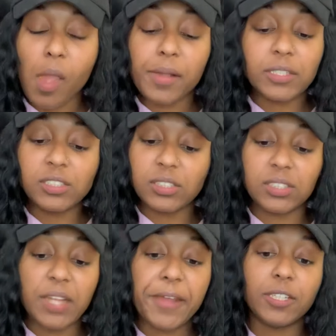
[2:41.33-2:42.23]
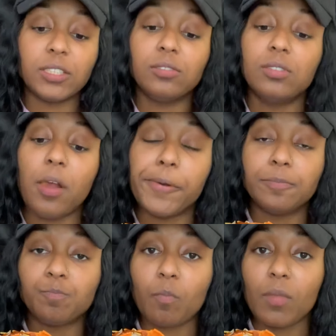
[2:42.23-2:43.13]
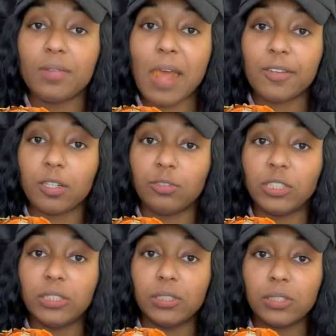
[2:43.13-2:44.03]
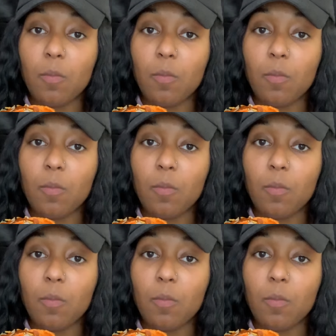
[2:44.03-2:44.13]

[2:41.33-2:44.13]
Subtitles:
is a standard, you know, nacho cheese